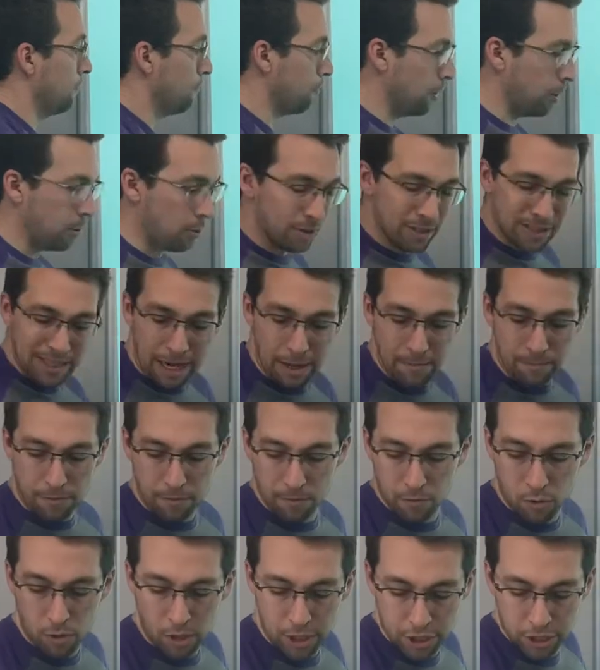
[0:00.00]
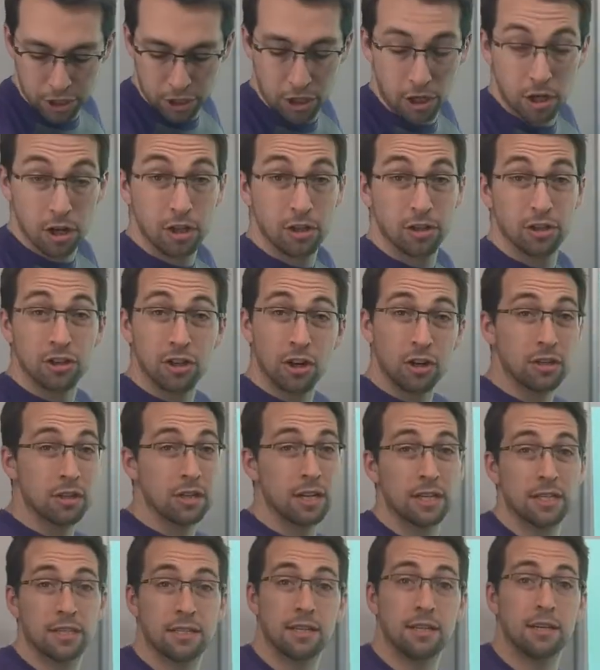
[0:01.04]
frequent type of question on STAAR
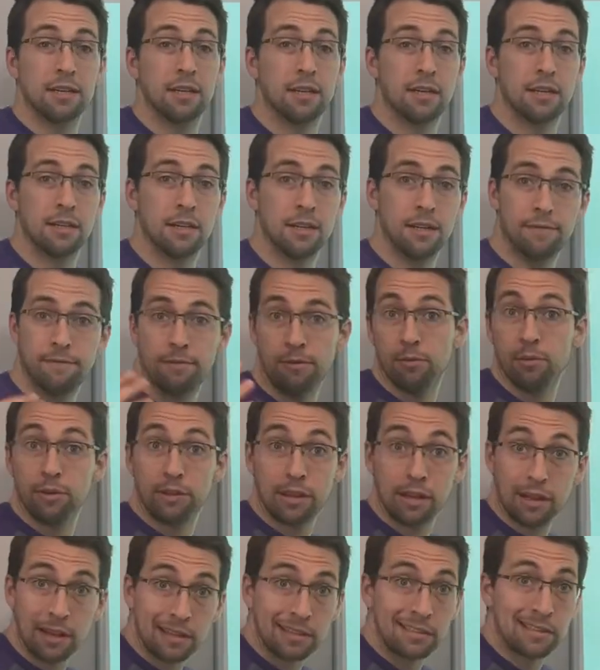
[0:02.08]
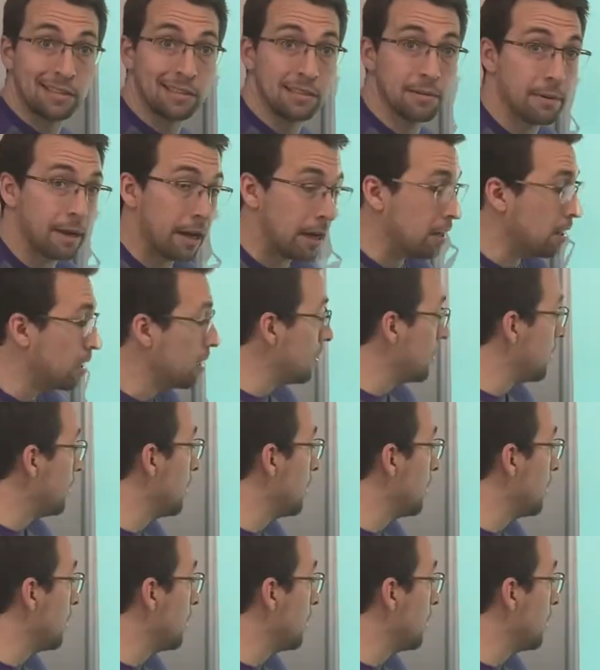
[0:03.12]
Test and, and definitely what the lesson's about.